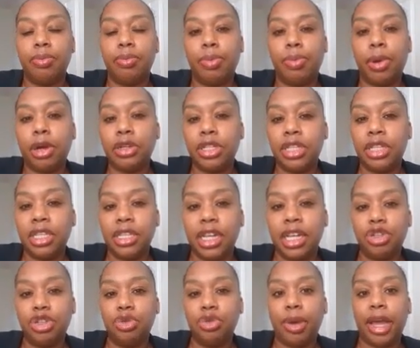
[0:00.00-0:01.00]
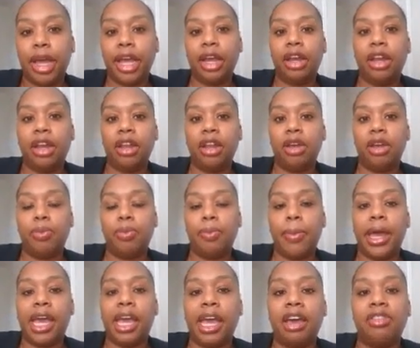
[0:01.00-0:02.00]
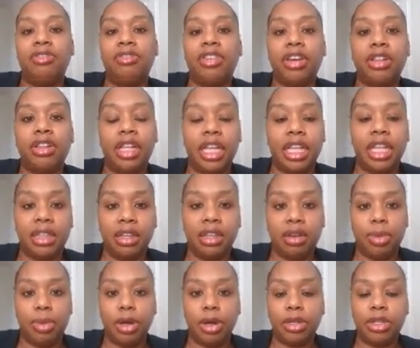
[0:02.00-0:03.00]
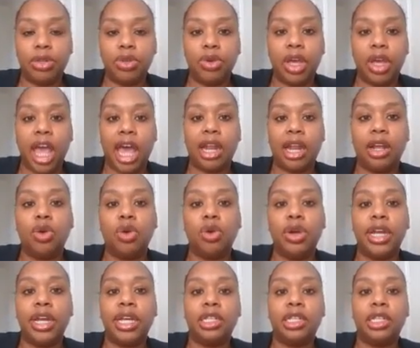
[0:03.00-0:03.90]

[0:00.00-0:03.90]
purchases that you made may have fell in the personal category,